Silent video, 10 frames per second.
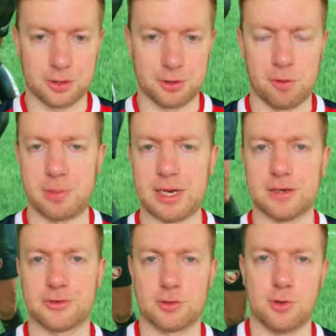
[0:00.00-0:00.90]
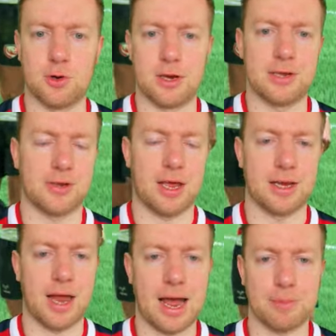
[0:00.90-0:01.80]
repeat the score. It's an
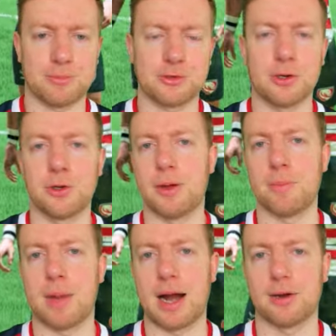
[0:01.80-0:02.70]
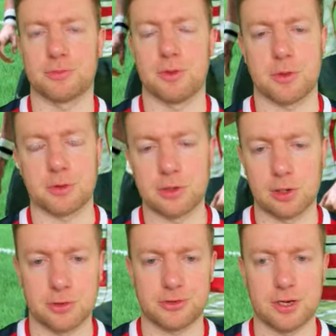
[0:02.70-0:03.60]
absolute embarrassment.
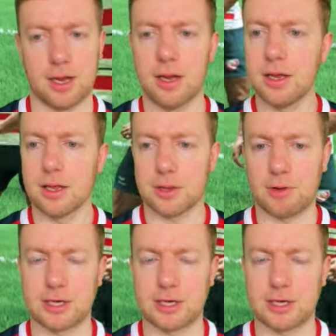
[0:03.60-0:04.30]
Gloucester thrash